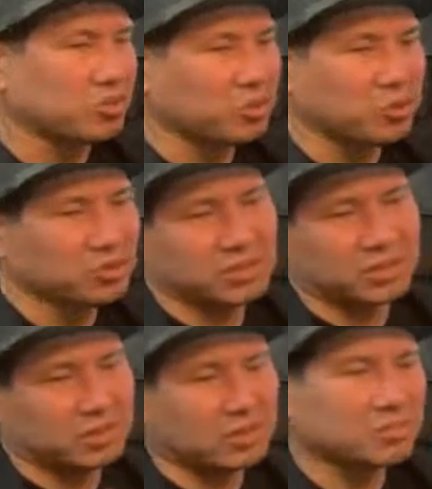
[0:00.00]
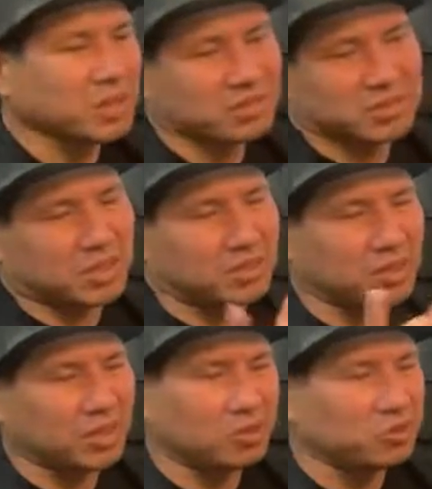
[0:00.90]
use, sometimes
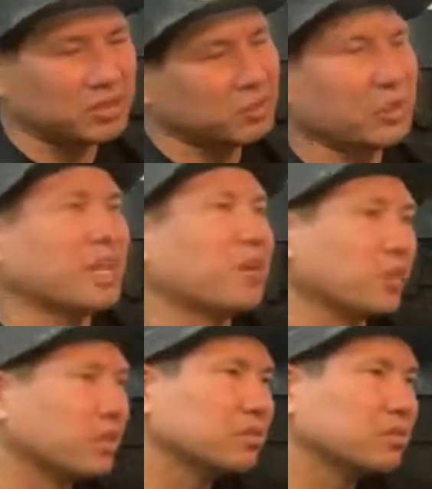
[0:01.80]
I'll use it without it.